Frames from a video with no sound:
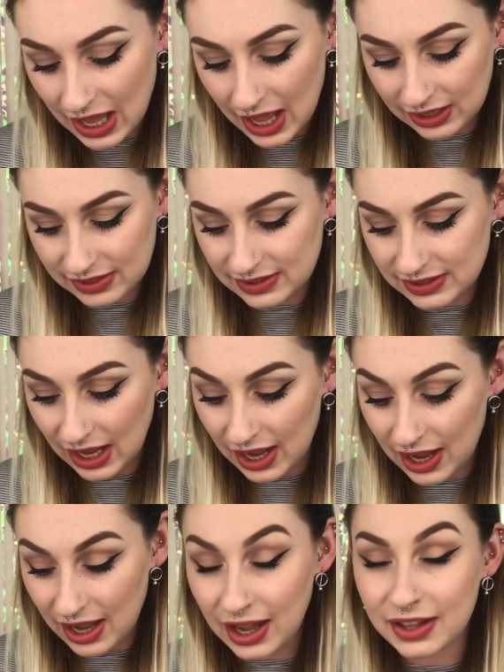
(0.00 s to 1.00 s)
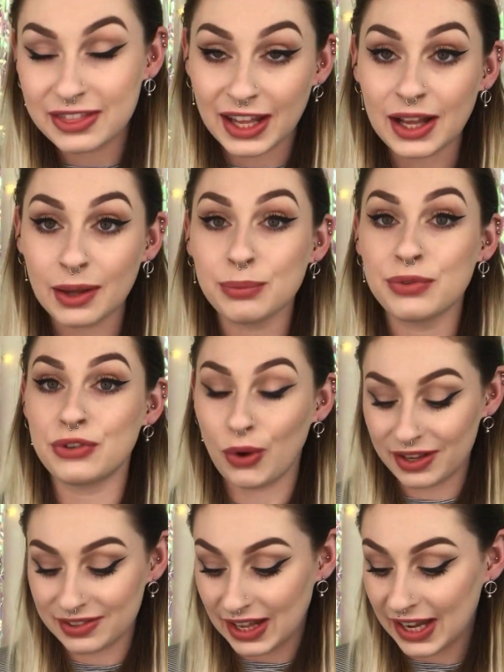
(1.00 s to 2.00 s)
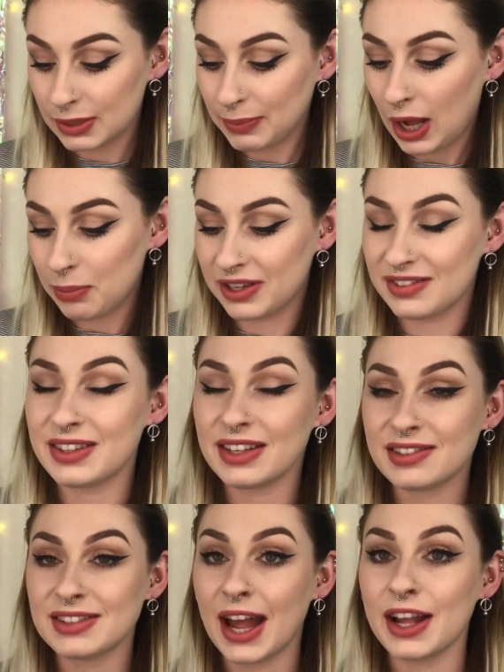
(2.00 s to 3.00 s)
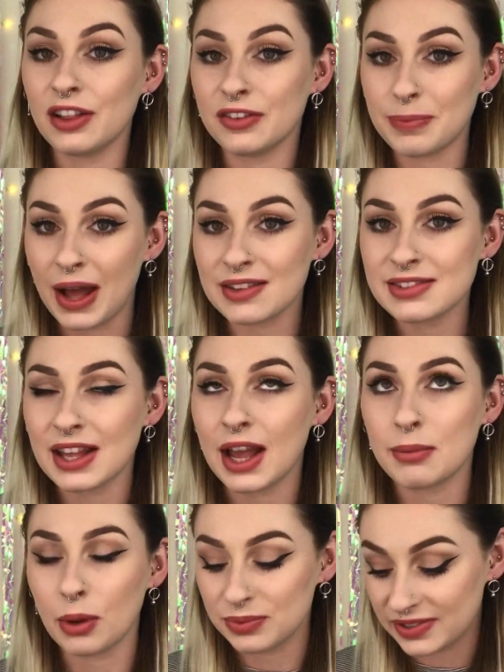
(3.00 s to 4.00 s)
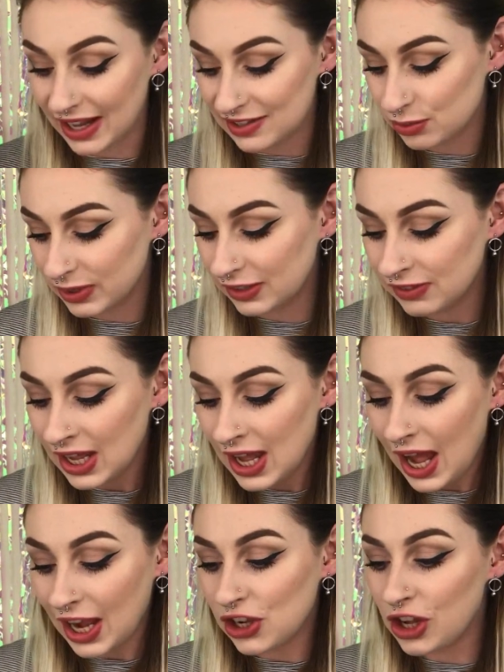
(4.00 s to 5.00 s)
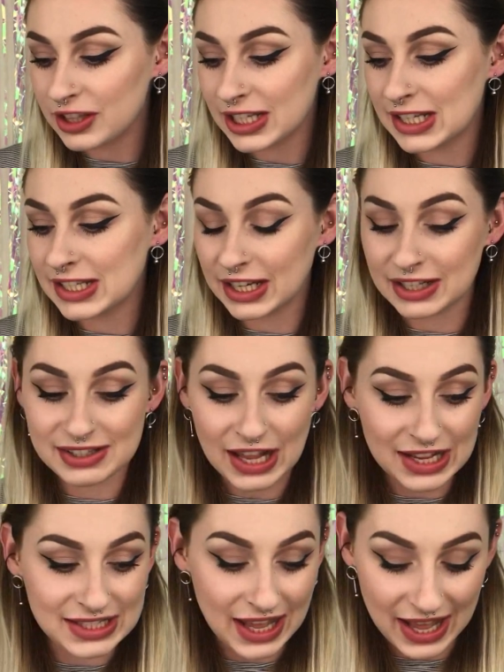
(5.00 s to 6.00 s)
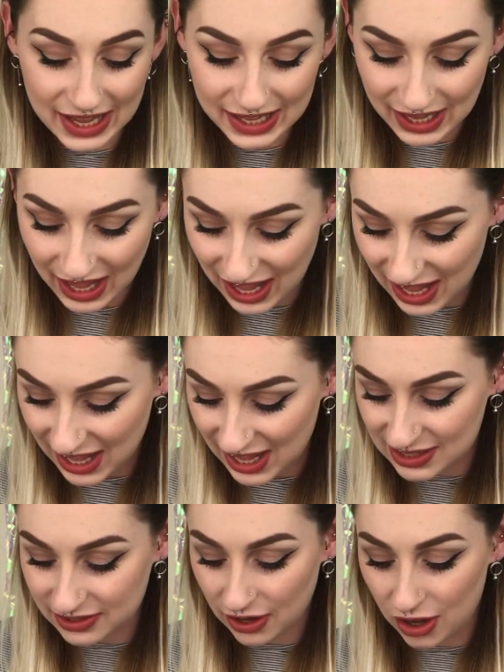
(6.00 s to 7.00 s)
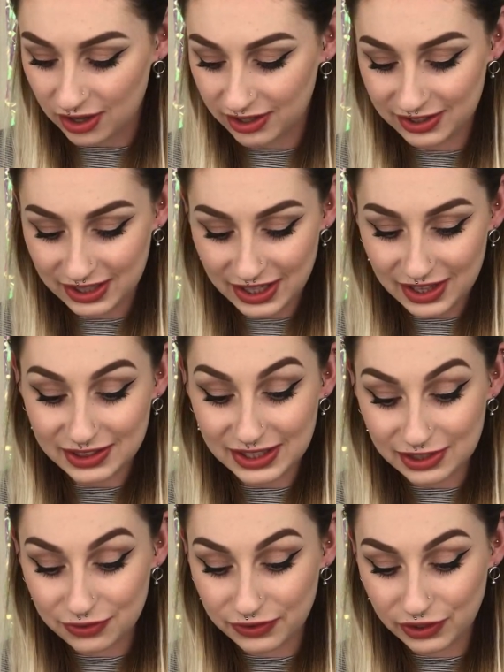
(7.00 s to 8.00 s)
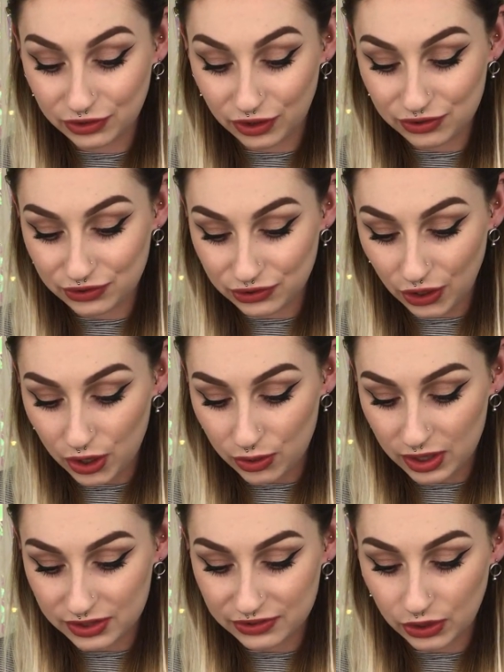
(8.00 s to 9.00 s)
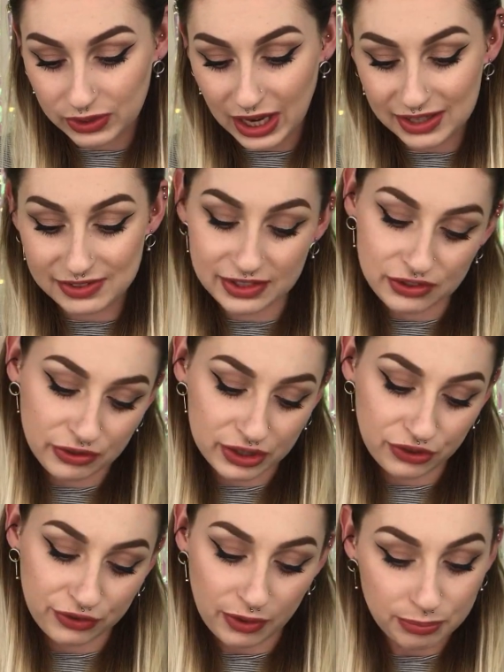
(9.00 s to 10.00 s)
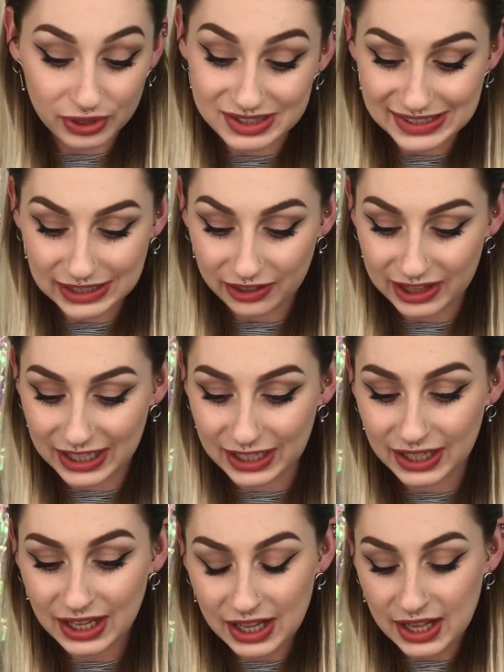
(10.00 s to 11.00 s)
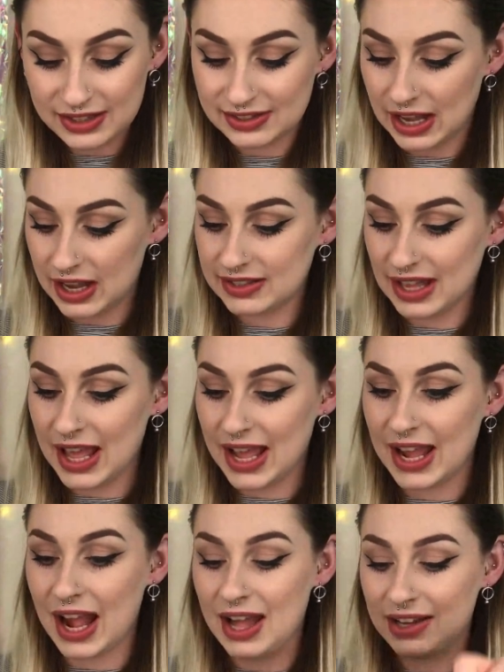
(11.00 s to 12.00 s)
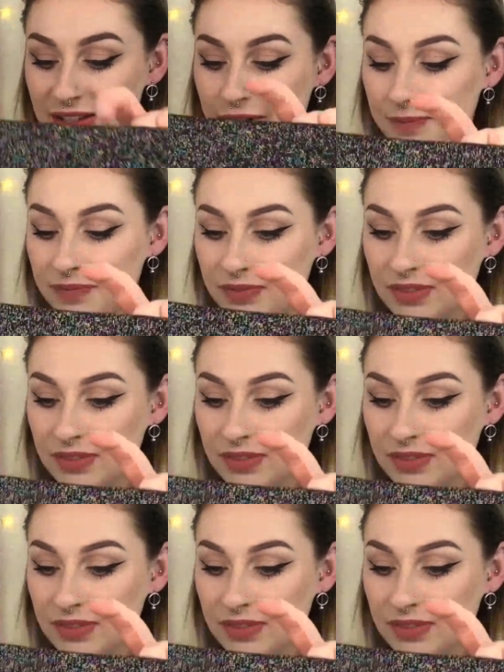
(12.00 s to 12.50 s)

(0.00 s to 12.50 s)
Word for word: next thing I'm so excited about because this style of pants I'm obsessed with. I got these in a size 8 and oh, these feel so so nice. These are originally from Pretty Little Thing size 8 and